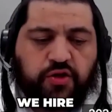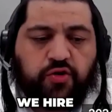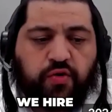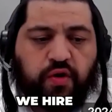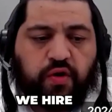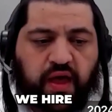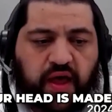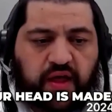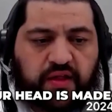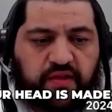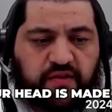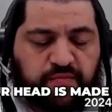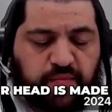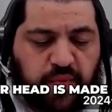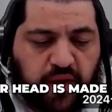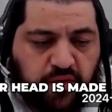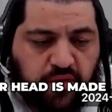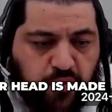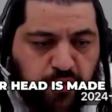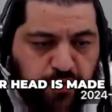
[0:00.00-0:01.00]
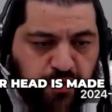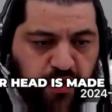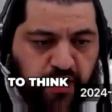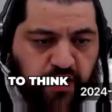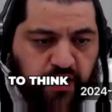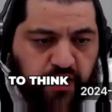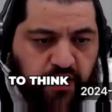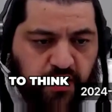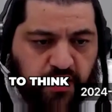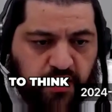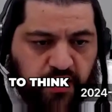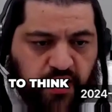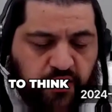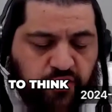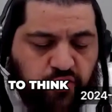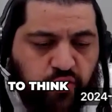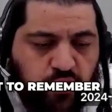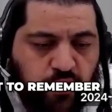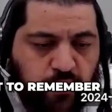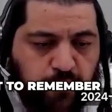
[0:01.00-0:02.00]
your head is made to think,
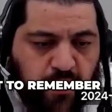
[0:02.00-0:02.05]
not to